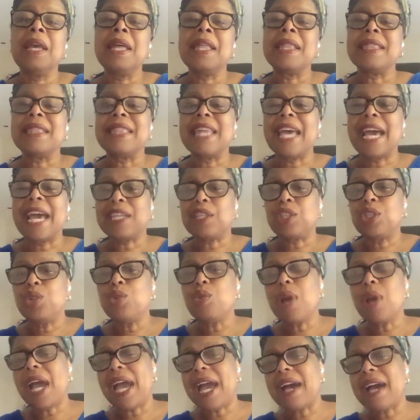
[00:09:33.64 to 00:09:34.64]
That
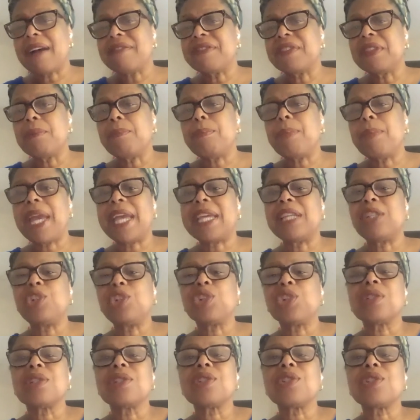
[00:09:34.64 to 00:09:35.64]
you have the
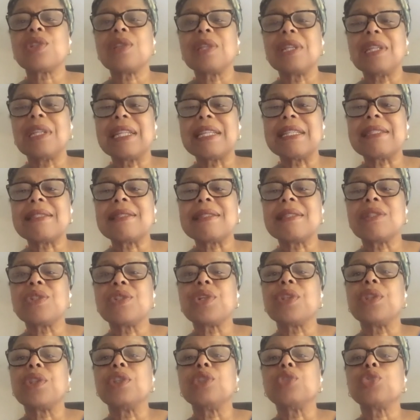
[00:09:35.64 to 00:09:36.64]
patience to listen
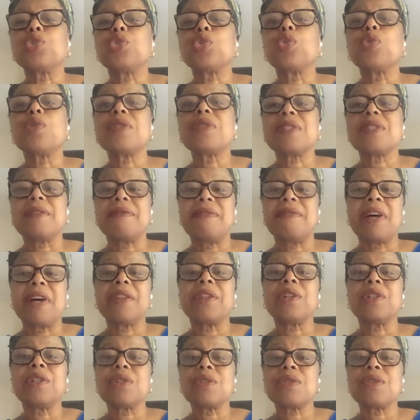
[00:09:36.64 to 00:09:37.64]
to the truths of
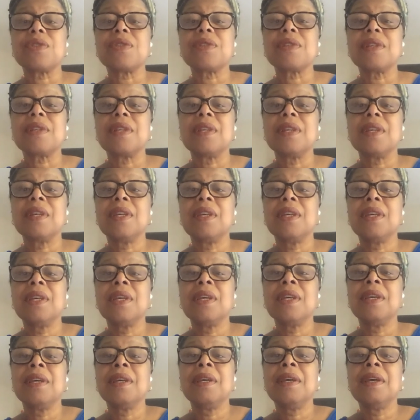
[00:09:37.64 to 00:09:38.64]
others.
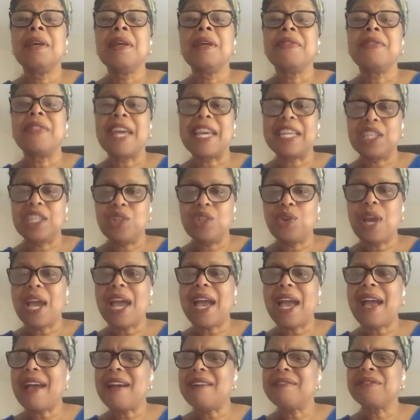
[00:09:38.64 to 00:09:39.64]
That you
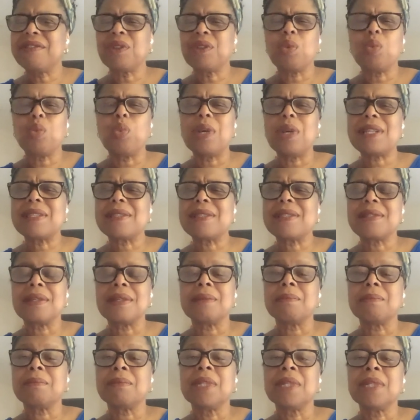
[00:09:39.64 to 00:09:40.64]
have the
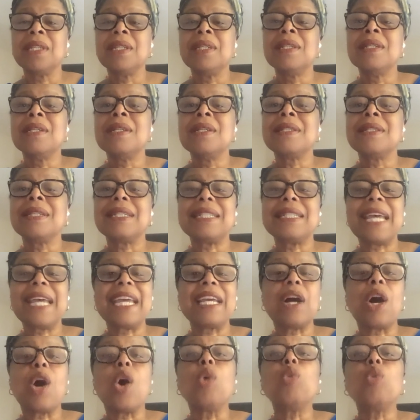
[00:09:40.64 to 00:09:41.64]
wisdom to
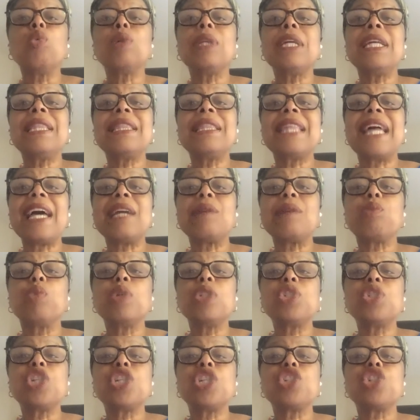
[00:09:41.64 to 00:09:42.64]
take only that
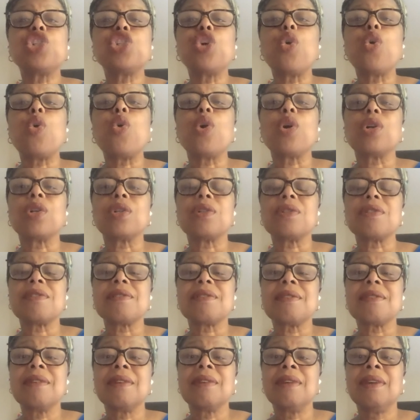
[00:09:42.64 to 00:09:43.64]
which is
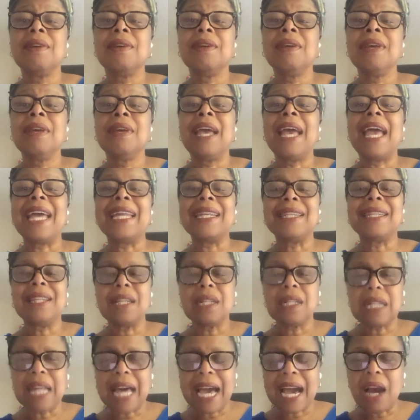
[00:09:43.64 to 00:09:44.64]
yours and
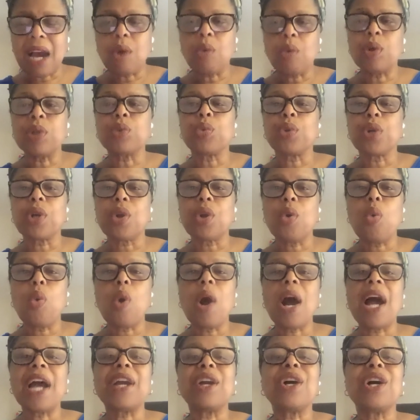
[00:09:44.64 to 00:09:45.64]
allow and
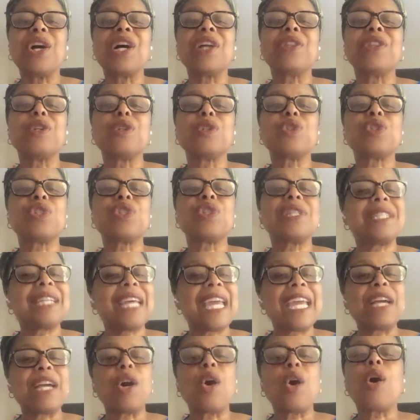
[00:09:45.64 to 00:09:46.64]
require others to
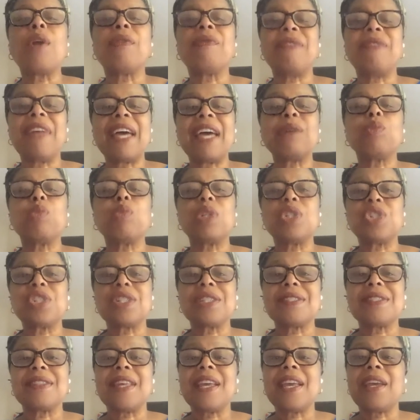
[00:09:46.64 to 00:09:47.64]
take on that which
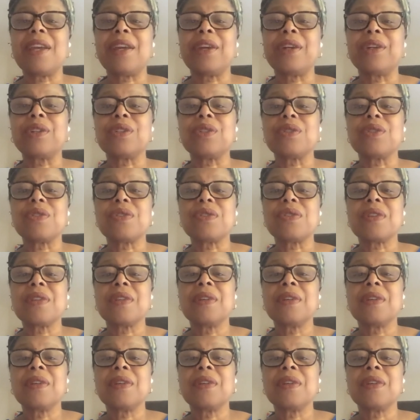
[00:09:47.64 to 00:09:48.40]
is theirs.